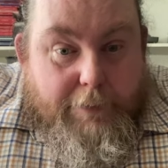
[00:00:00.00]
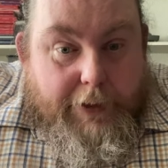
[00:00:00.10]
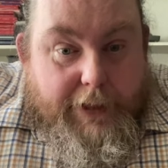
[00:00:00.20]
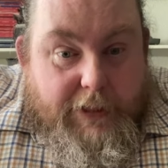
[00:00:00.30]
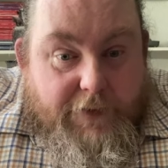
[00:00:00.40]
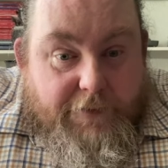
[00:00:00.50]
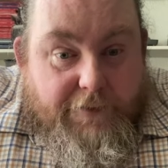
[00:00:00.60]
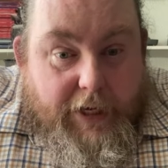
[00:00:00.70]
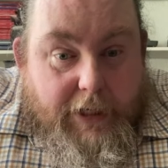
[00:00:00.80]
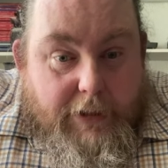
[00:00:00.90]
But these
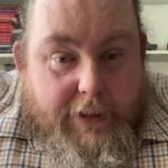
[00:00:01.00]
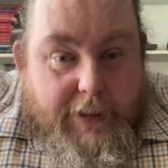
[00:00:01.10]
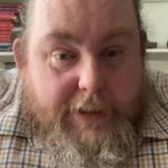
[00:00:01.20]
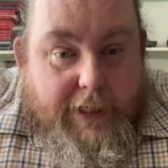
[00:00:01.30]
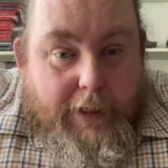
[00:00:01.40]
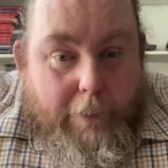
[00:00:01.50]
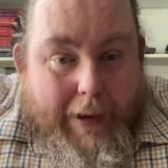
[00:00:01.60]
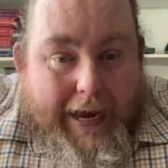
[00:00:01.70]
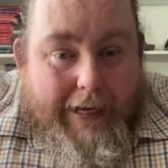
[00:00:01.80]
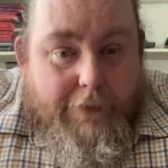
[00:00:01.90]
feet, these little
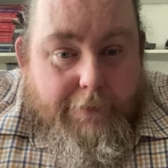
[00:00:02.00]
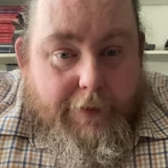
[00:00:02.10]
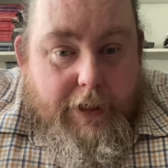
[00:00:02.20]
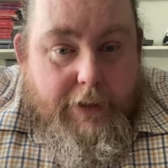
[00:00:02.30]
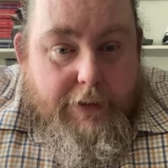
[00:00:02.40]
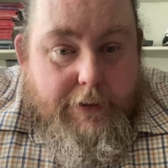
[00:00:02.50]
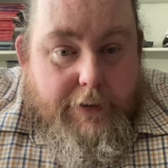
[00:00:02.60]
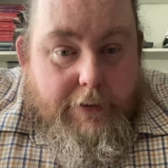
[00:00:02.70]
pad feet,